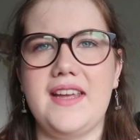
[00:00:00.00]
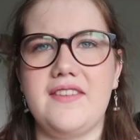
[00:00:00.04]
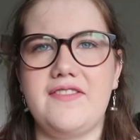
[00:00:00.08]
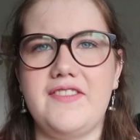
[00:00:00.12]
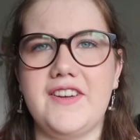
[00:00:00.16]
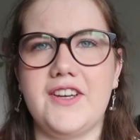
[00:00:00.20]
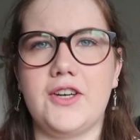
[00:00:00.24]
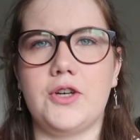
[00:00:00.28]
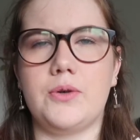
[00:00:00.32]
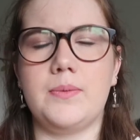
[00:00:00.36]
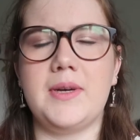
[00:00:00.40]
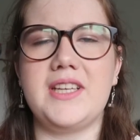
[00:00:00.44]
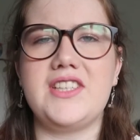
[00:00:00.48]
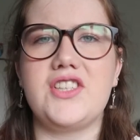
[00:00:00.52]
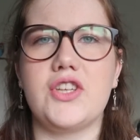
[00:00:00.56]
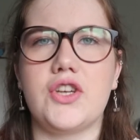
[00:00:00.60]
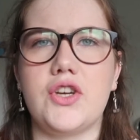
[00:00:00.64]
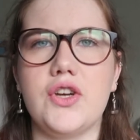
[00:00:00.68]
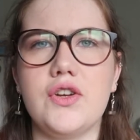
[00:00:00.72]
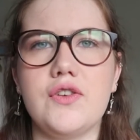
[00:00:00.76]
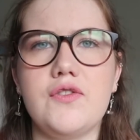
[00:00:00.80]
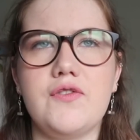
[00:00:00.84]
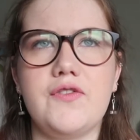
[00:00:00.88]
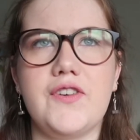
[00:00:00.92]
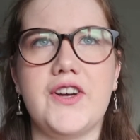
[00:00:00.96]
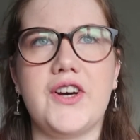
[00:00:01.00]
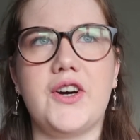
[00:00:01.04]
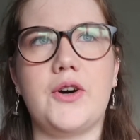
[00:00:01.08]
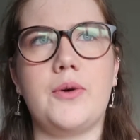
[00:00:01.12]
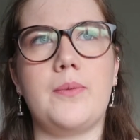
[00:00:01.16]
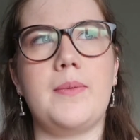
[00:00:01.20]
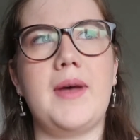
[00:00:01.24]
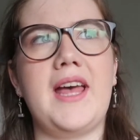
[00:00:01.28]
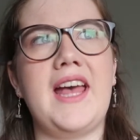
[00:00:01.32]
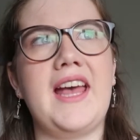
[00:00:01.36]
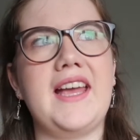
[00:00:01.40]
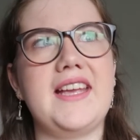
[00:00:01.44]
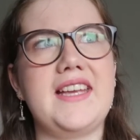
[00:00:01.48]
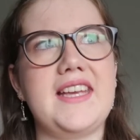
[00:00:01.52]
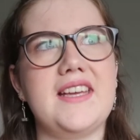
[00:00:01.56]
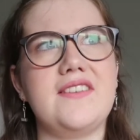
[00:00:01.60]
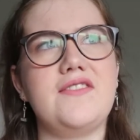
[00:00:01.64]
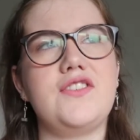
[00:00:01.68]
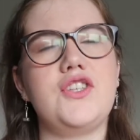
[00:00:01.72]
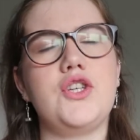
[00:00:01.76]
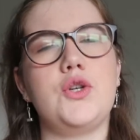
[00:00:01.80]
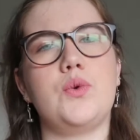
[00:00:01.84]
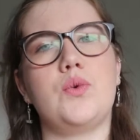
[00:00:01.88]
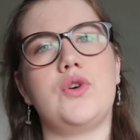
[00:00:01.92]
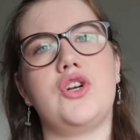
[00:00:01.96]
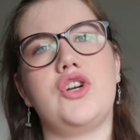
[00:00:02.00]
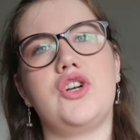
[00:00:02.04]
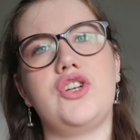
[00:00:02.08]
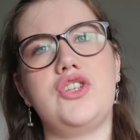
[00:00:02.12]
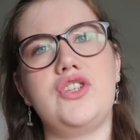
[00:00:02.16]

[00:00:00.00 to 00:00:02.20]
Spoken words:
film, it's a good film, it gives you